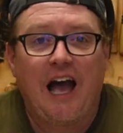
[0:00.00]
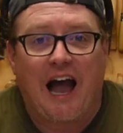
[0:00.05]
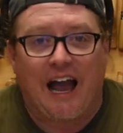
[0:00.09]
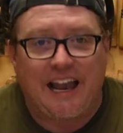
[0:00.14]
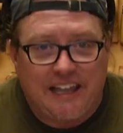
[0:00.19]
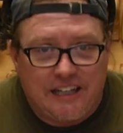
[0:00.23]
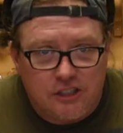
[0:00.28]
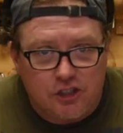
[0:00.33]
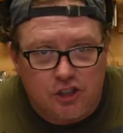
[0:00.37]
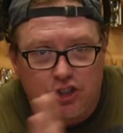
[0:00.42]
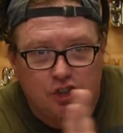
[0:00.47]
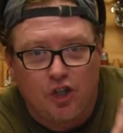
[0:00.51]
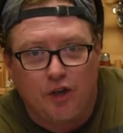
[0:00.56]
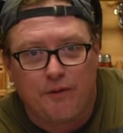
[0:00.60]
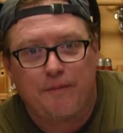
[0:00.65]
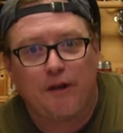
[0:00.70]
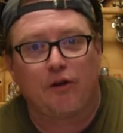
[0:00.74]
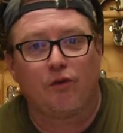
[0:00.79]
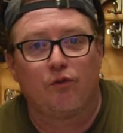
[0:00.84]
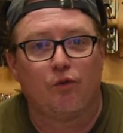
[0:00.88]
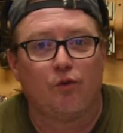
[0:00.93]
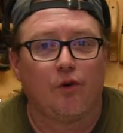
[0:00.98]
I can
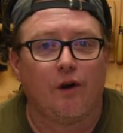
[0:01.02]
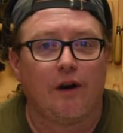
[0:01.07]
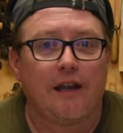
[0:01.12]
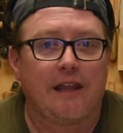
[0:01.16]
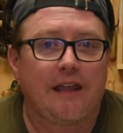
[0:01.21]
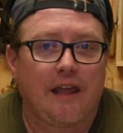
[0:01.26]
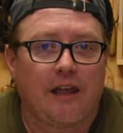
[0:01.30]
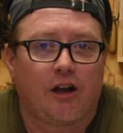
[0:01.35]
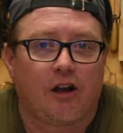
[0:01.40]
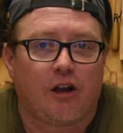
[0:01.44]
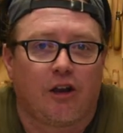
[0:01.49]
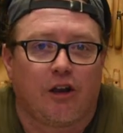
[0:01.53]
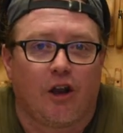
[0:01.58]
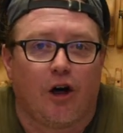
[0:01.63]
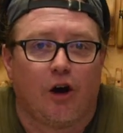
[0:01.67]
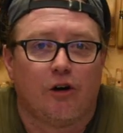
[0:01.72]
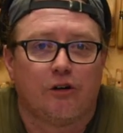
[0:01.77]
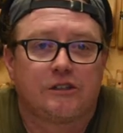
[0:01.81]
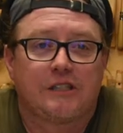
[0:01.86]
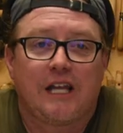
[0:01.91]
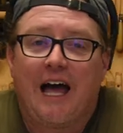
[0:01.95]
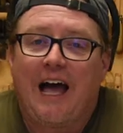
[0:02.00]
zoom in really
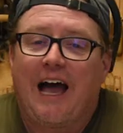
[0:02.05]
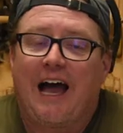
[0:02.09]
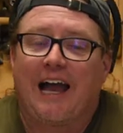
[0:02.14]
close.